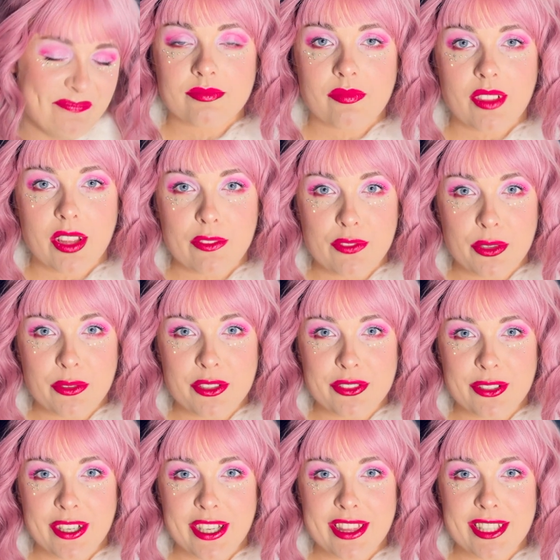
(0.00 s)
If you
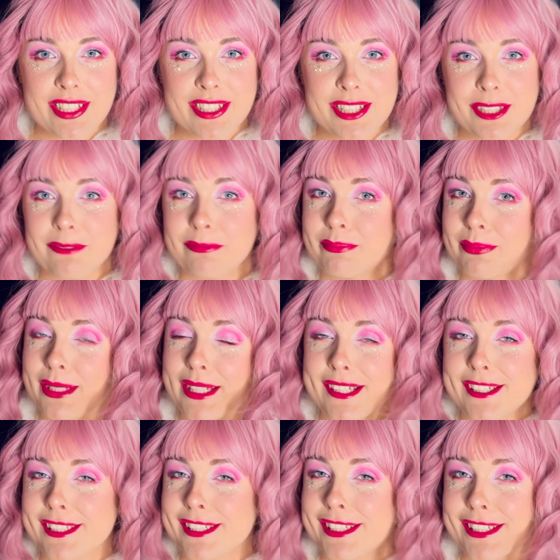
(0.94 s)
enjoyed this, please
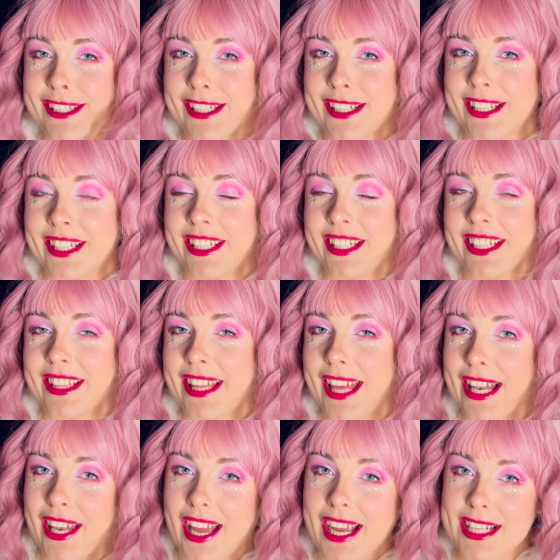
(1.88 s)
consider hitting that
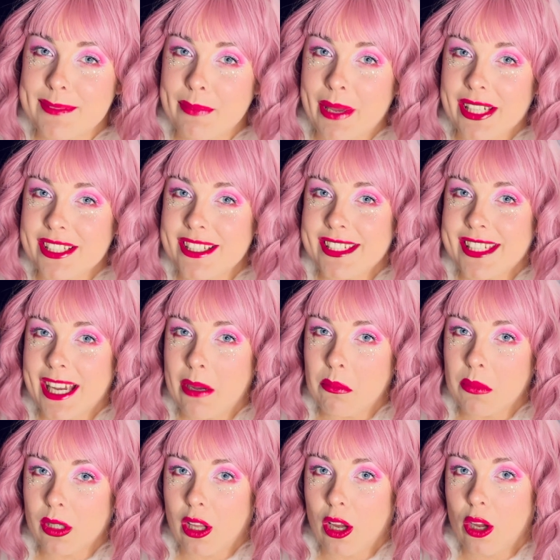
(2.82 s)
like button down
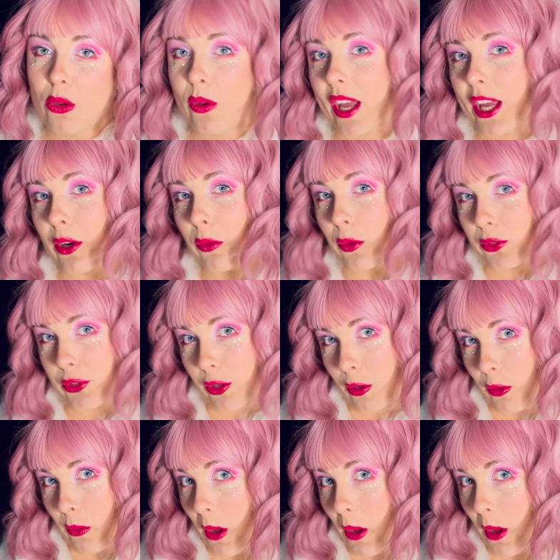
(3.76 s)
below and also